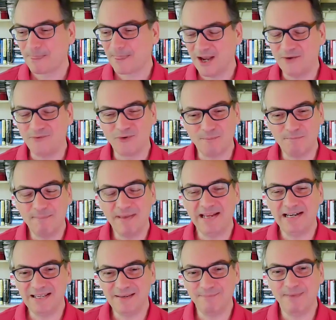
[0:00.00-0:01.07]
over
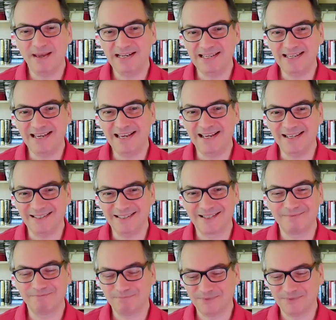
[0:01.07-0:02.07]
many, many years.